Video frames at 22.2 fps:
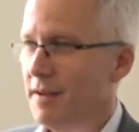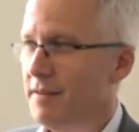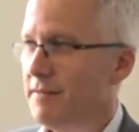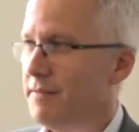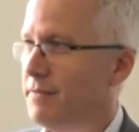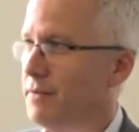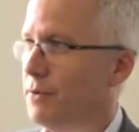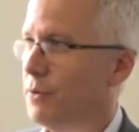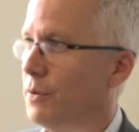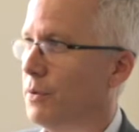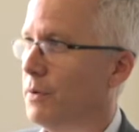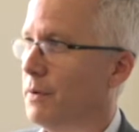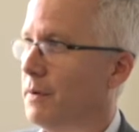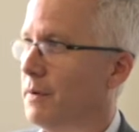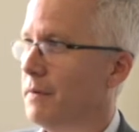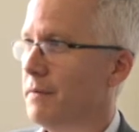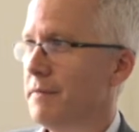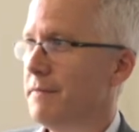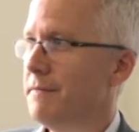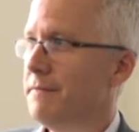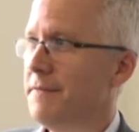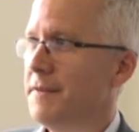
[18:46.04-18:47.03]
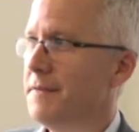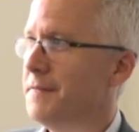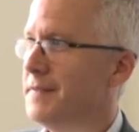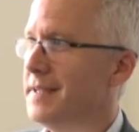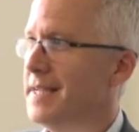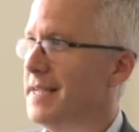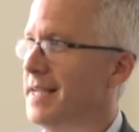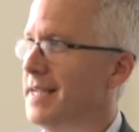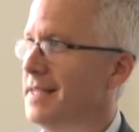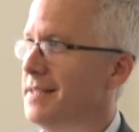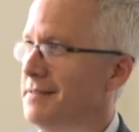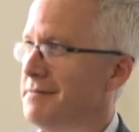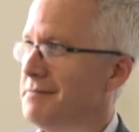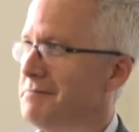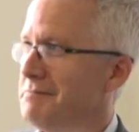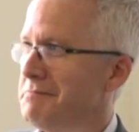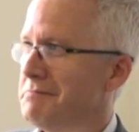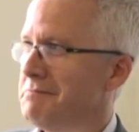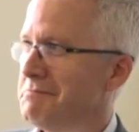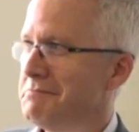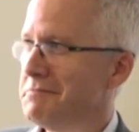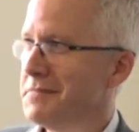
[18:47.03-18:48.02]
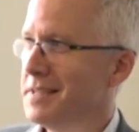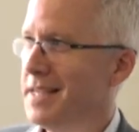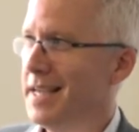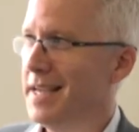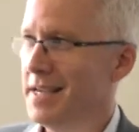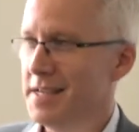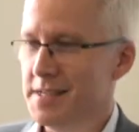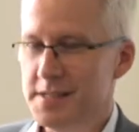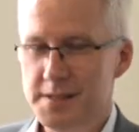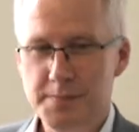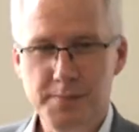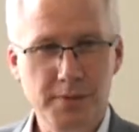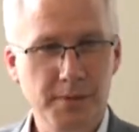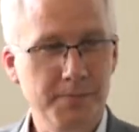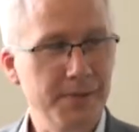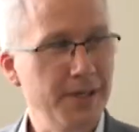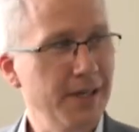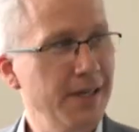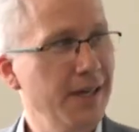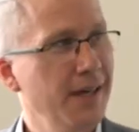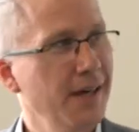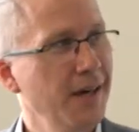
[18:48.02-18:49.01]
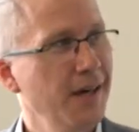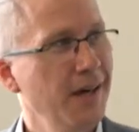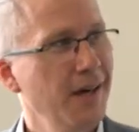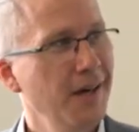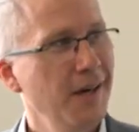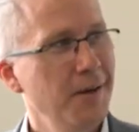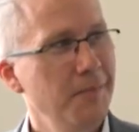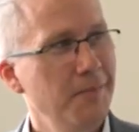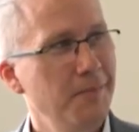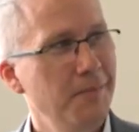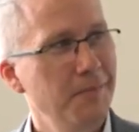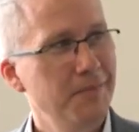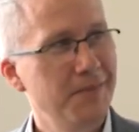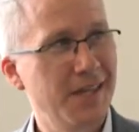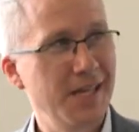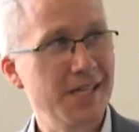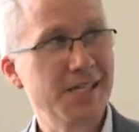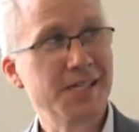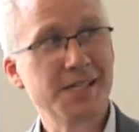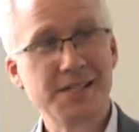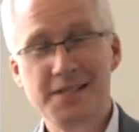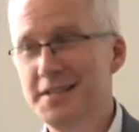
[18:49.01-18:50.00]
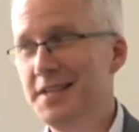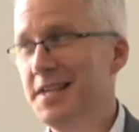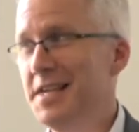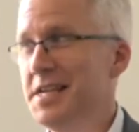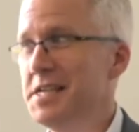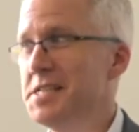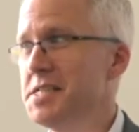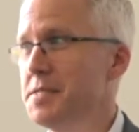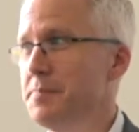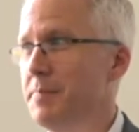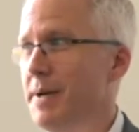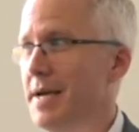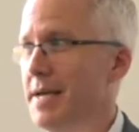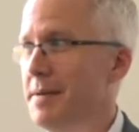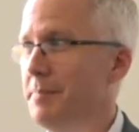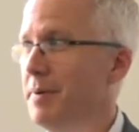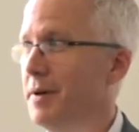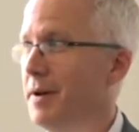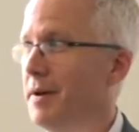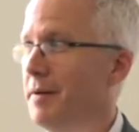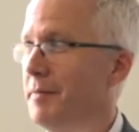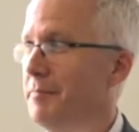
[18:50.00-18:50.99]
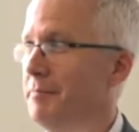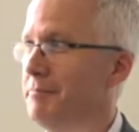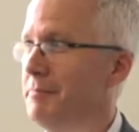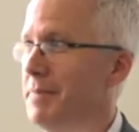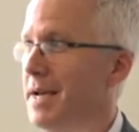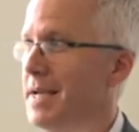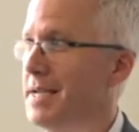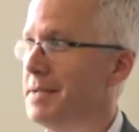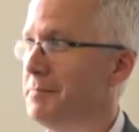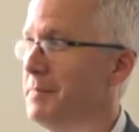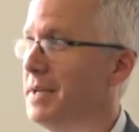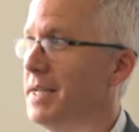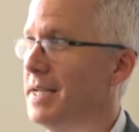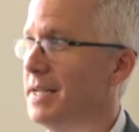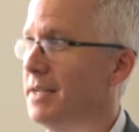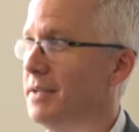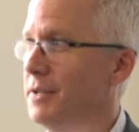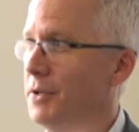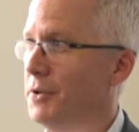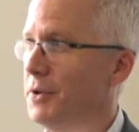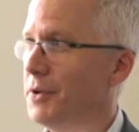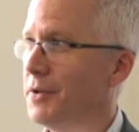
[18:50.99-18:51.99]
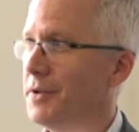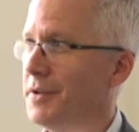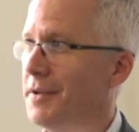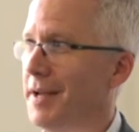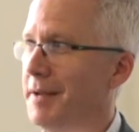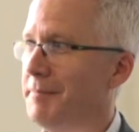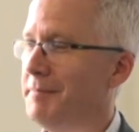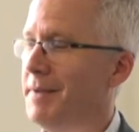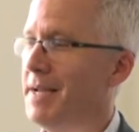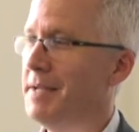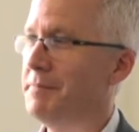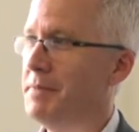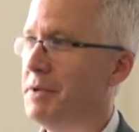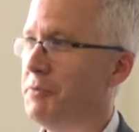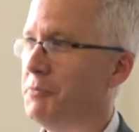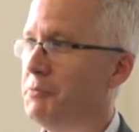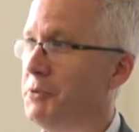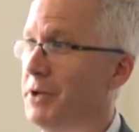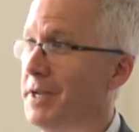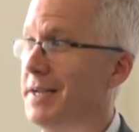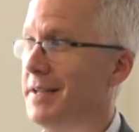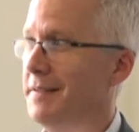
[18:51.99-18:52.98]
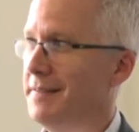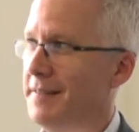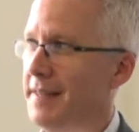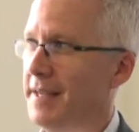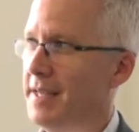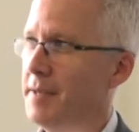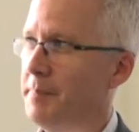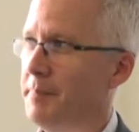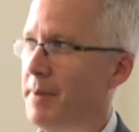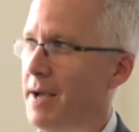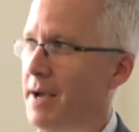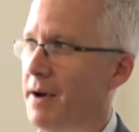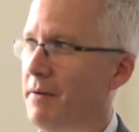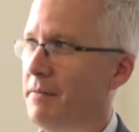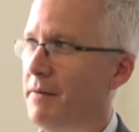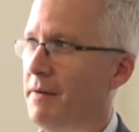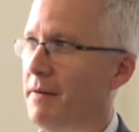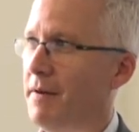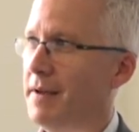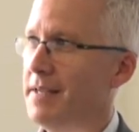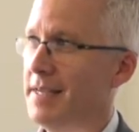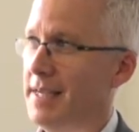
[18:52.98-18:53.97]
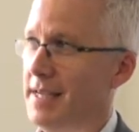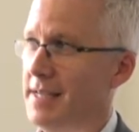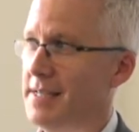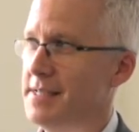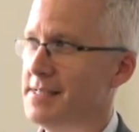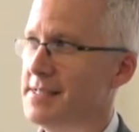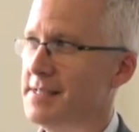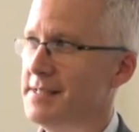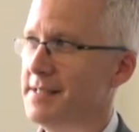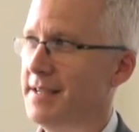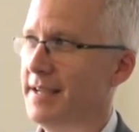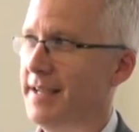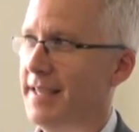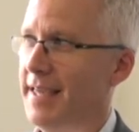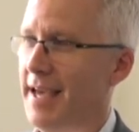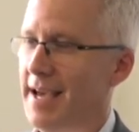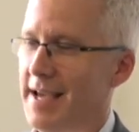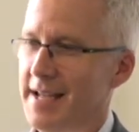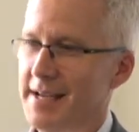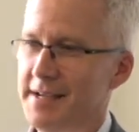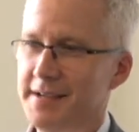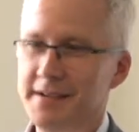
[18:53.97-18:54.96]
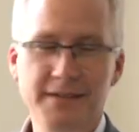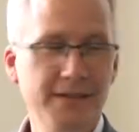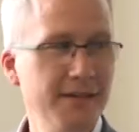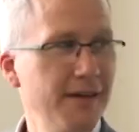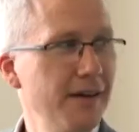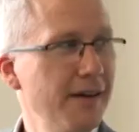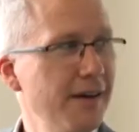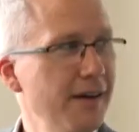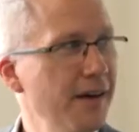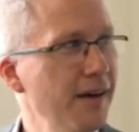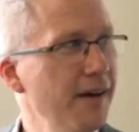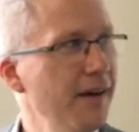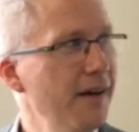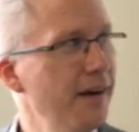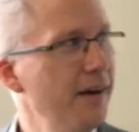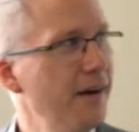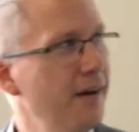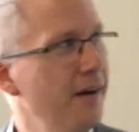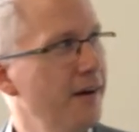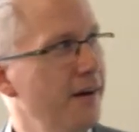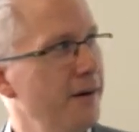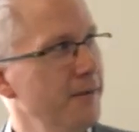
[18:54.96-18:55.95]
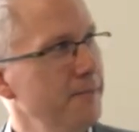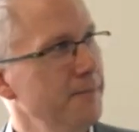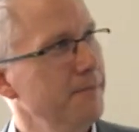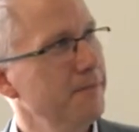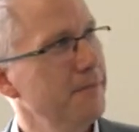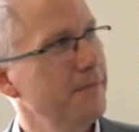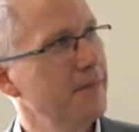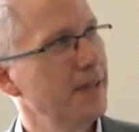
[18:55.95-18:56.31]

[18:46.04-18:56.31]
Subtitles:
for 15 years probably. This yeast paper made me look and made me really think about yeast again. And